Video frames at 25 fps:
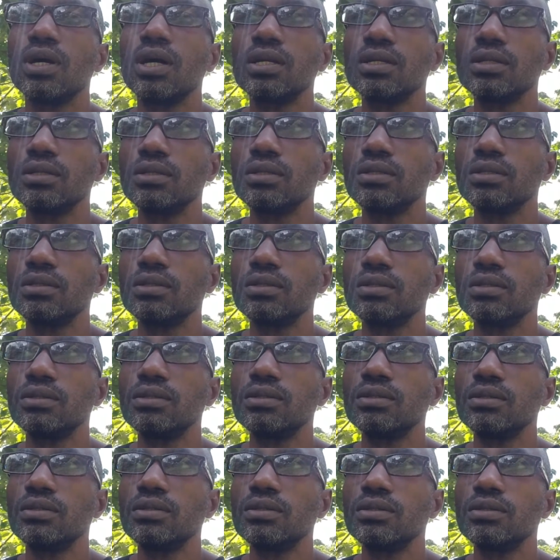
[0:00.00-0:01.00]
And
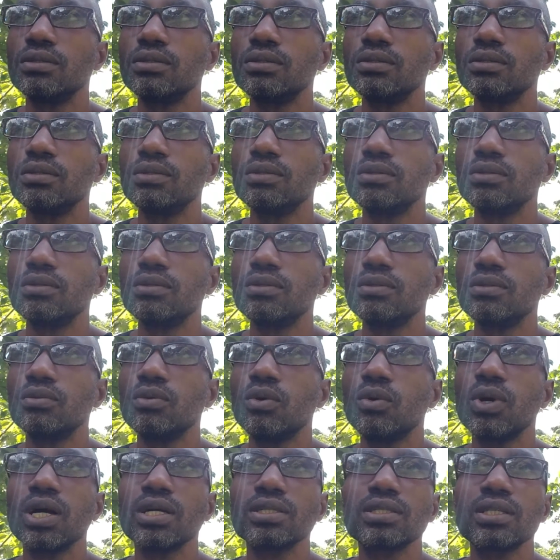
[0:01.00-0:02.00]

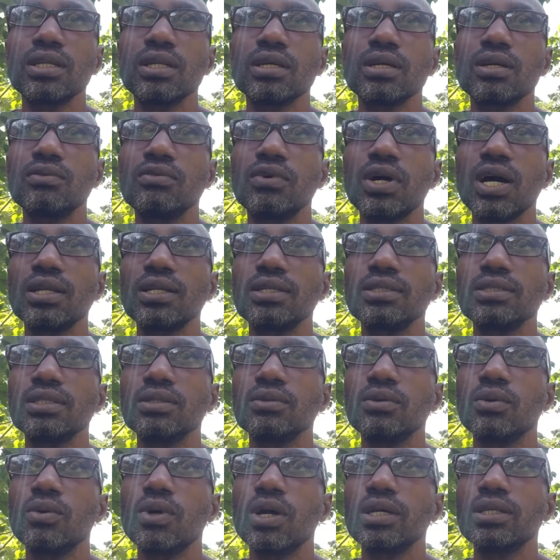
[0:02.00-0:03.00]
we want to say the little violent
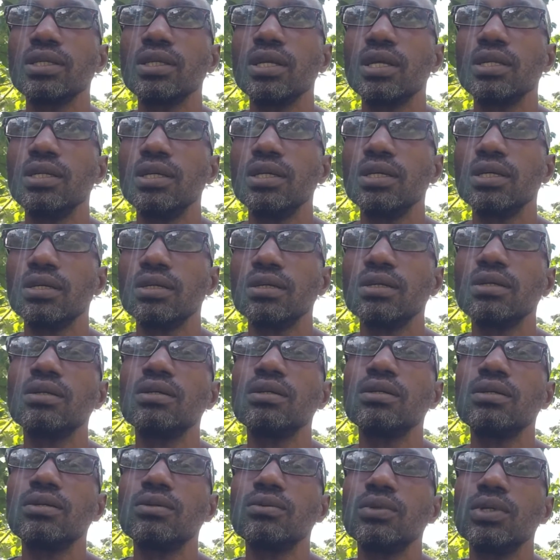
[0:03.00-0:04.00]
thing we go on the other day
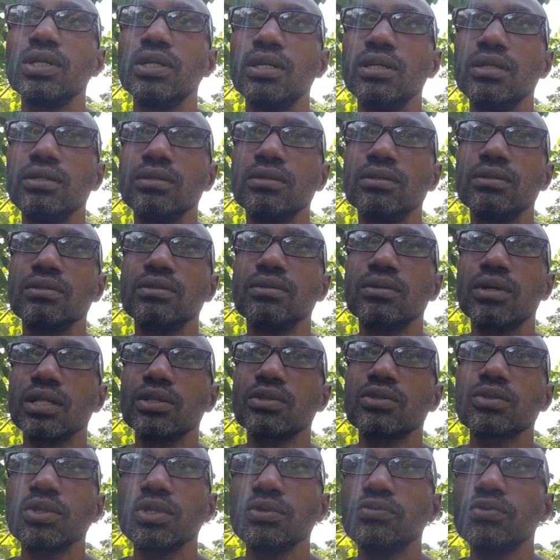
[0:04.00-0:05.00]
with
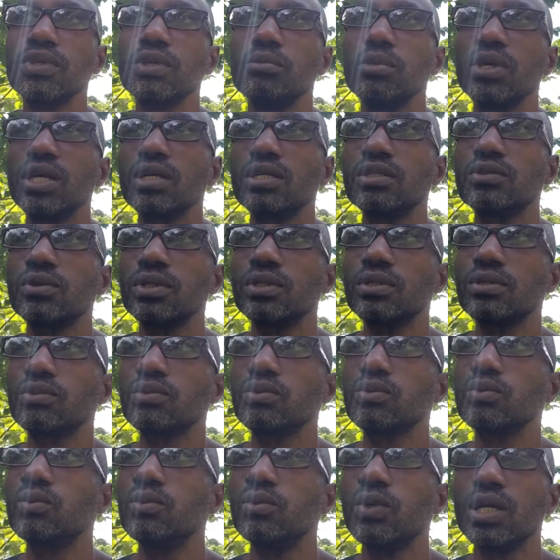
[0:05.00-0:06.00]
3 females with
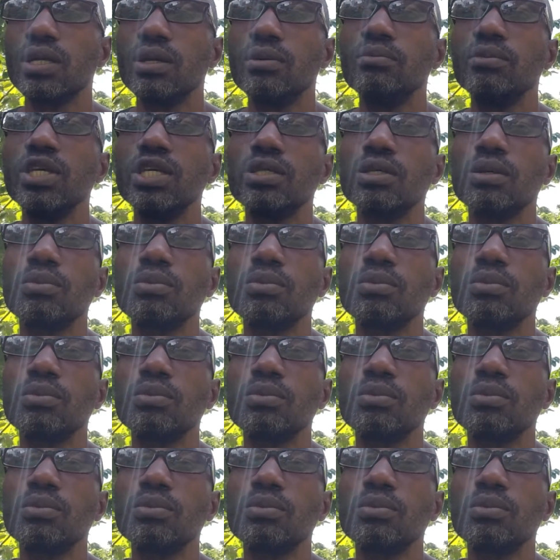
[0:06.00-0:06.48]
2 of them beat